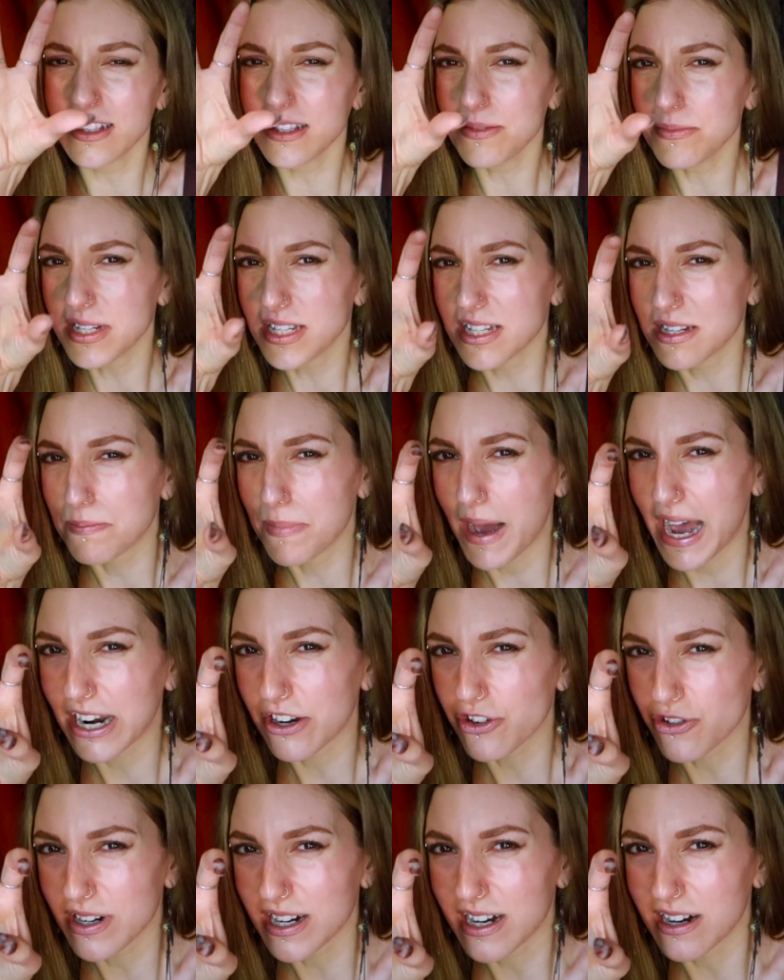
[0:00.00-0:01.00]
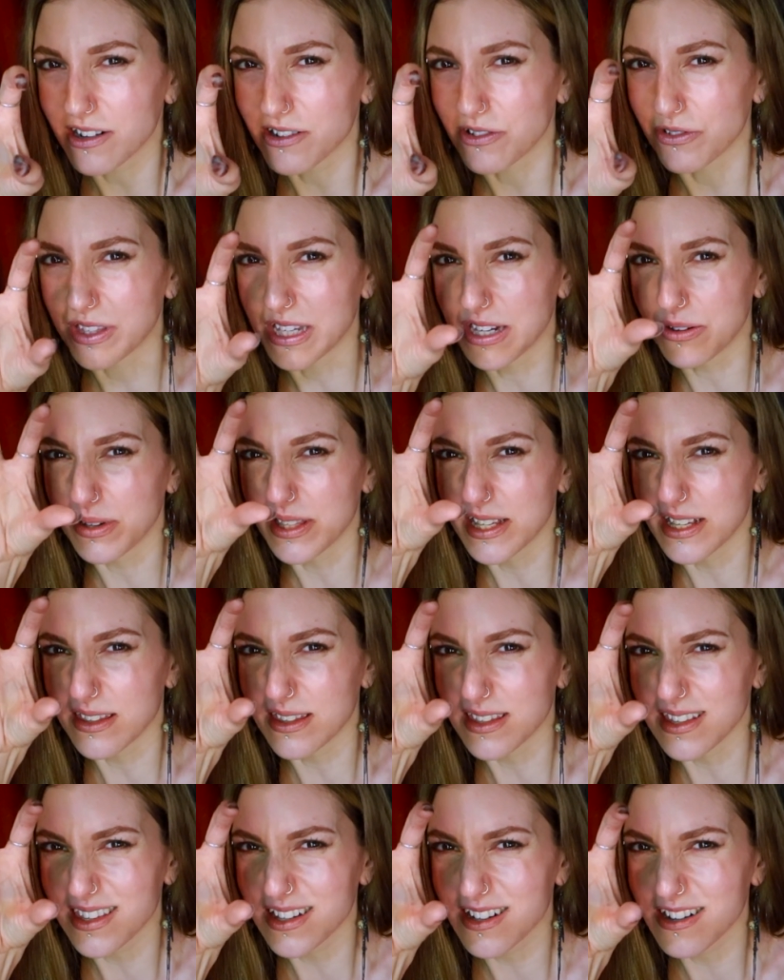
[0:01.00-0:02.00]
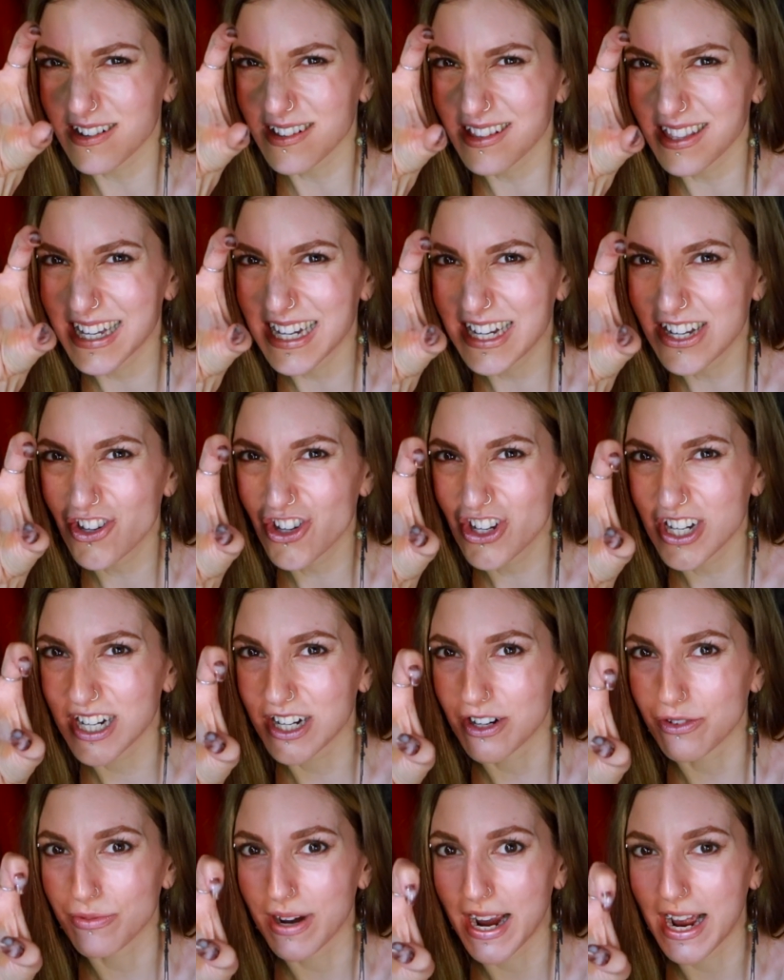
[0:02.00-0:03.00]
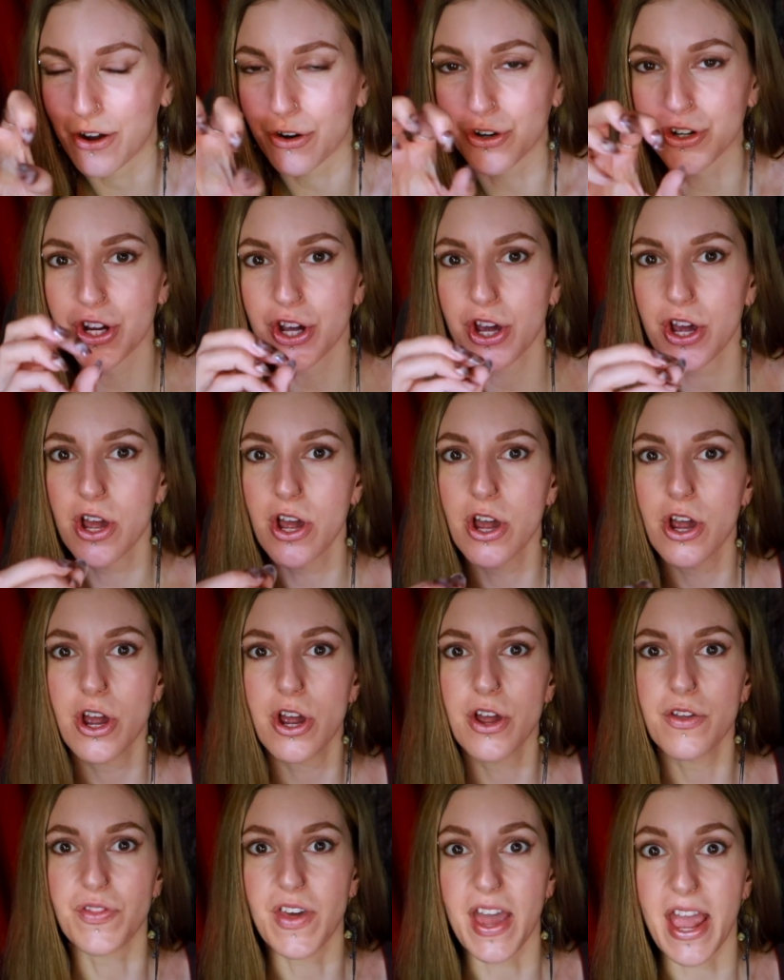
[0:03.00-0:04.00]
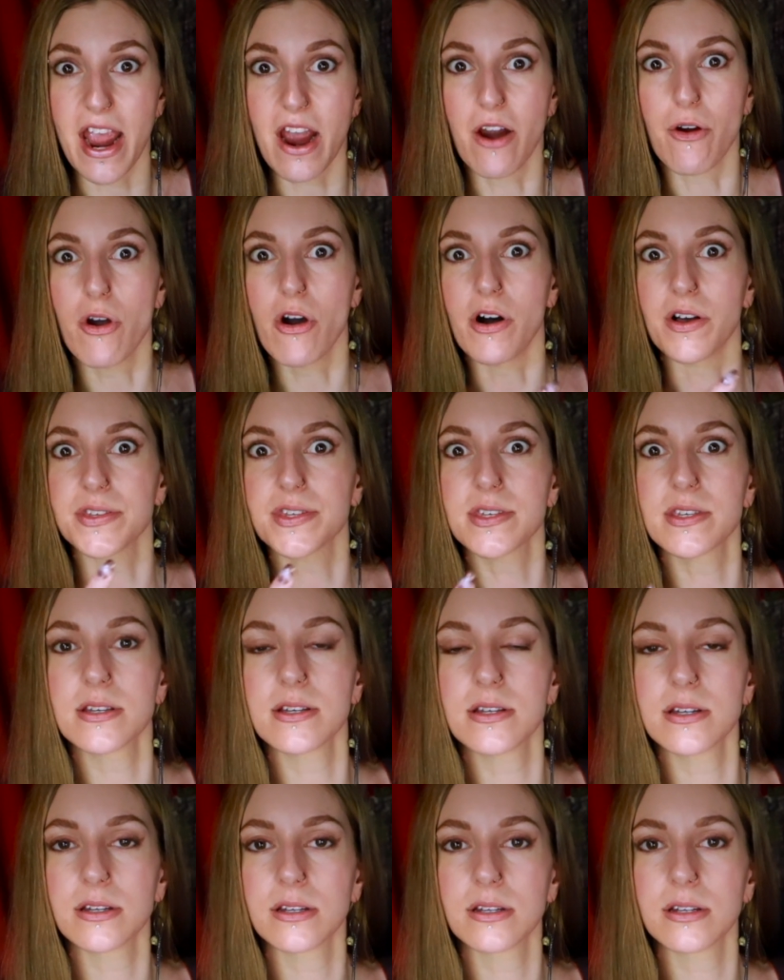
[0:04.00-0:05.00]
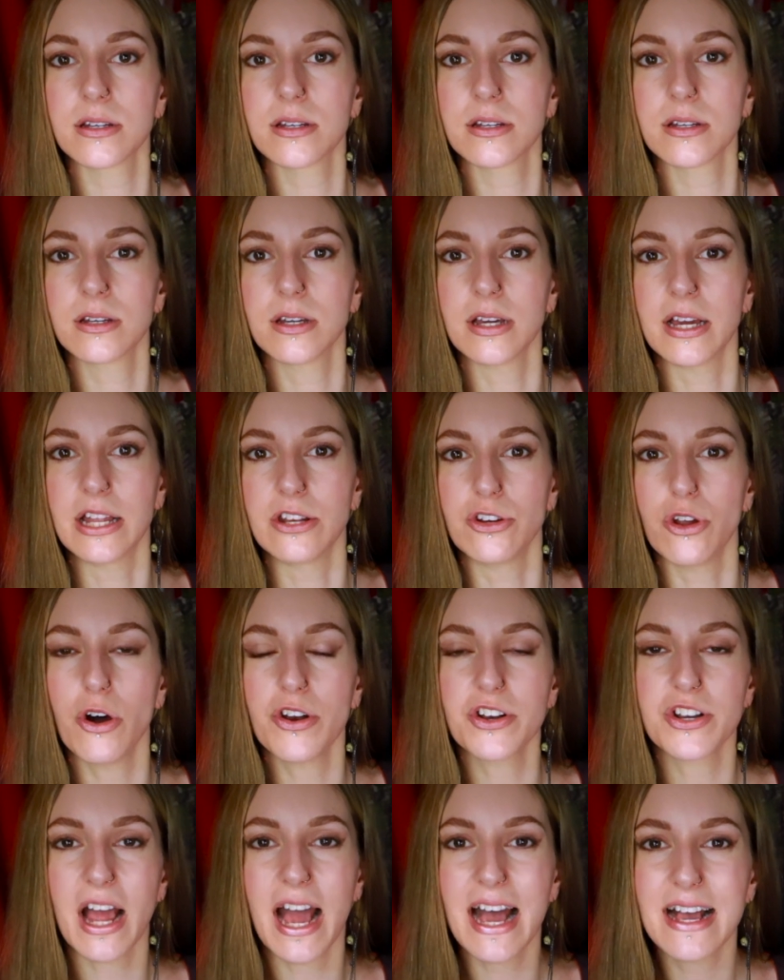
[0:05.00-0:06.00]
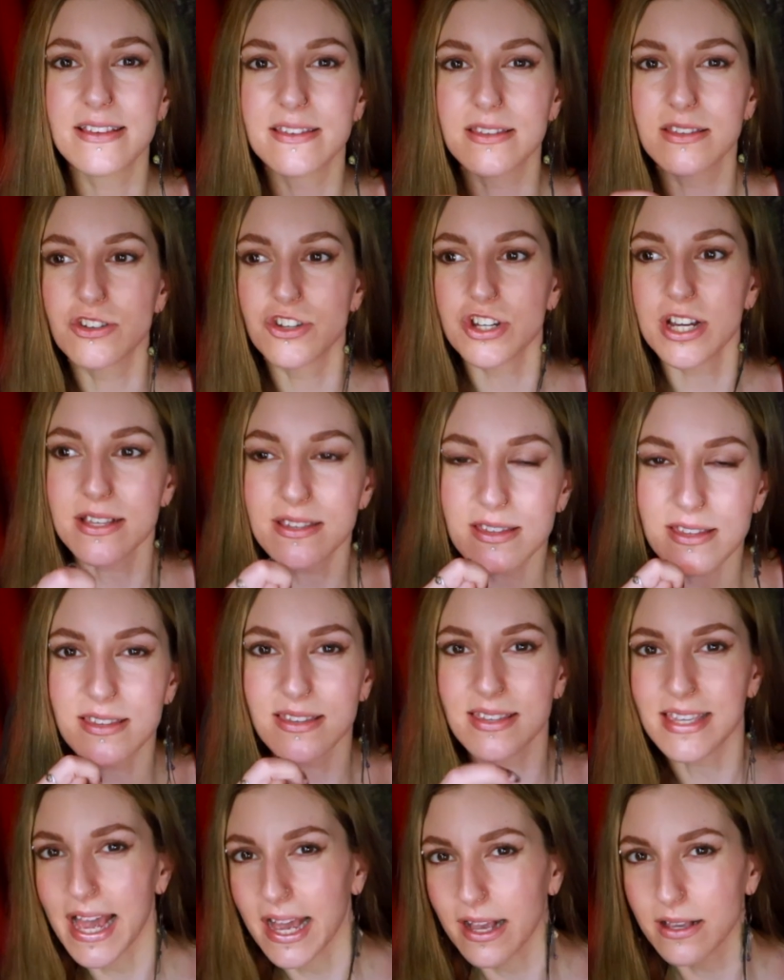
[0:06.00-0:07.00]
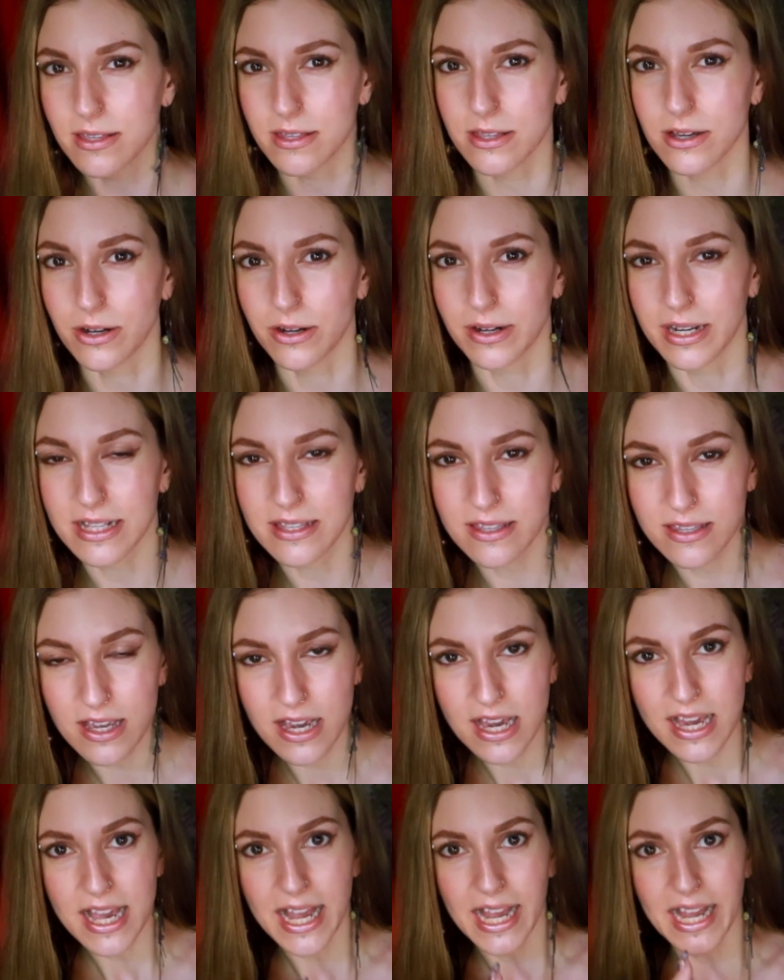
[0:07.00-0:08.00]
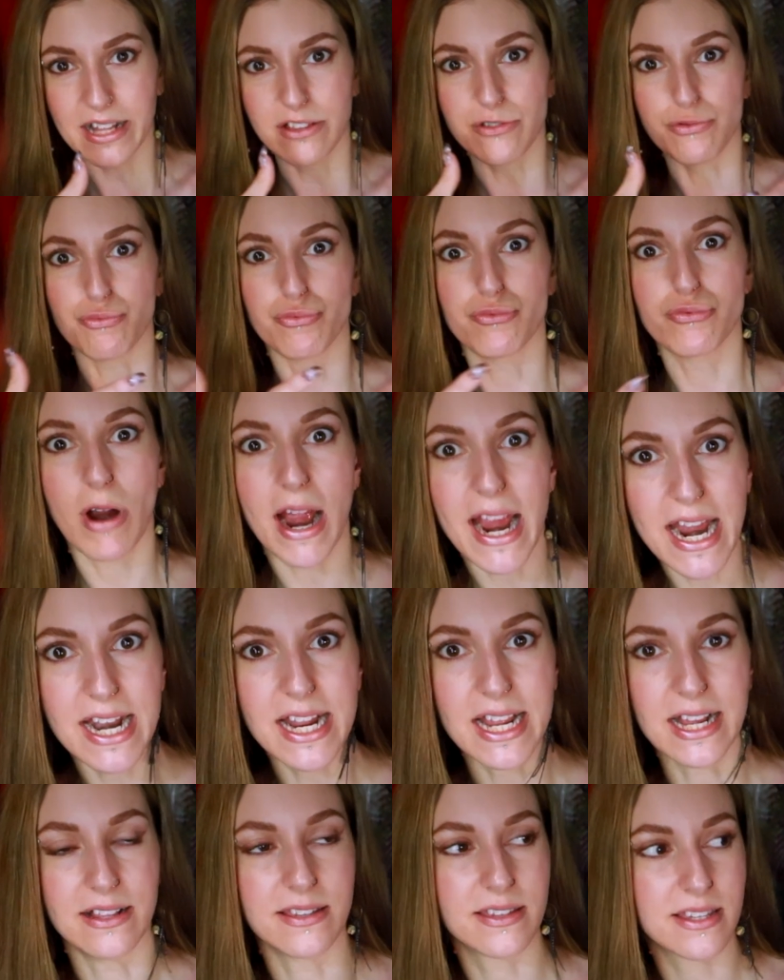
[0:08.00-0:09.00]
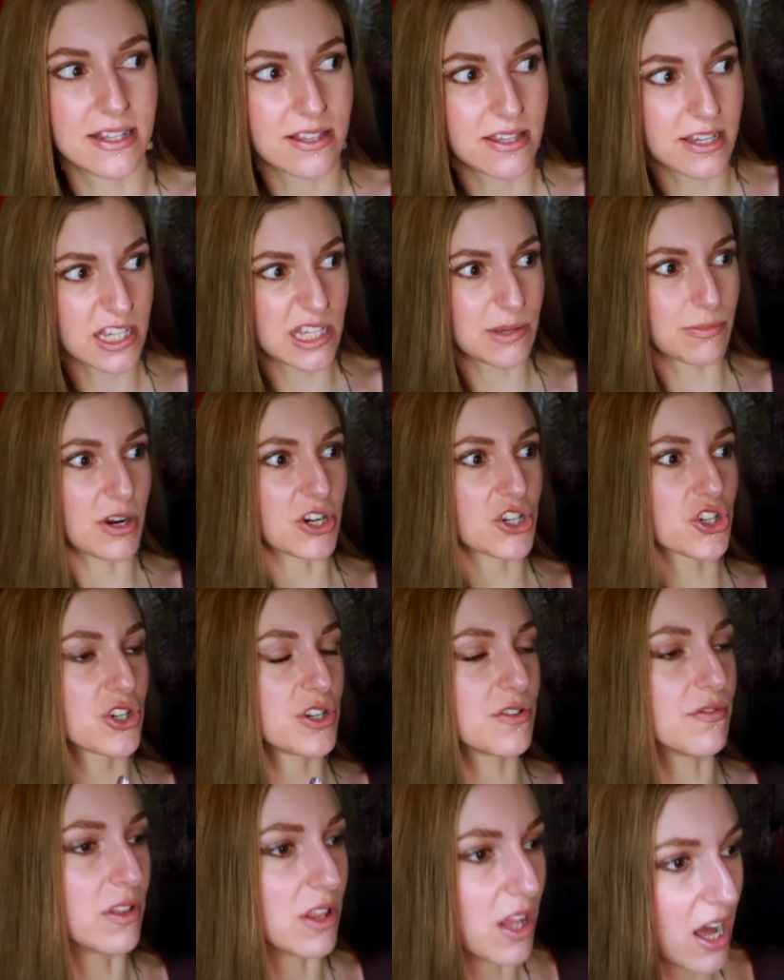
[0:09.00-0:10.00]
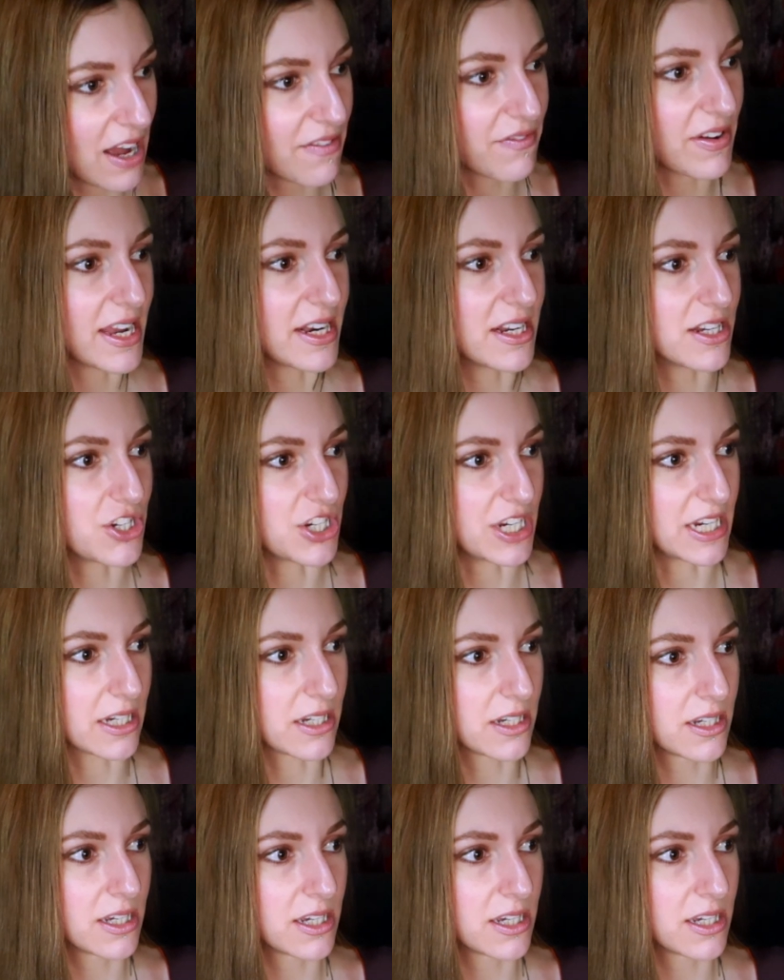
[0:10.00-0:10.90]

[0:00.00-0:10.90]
limited patriarchal thing where there's this clenching around the Eros. Not as just sex though, it's radiance, it's expression of life energy.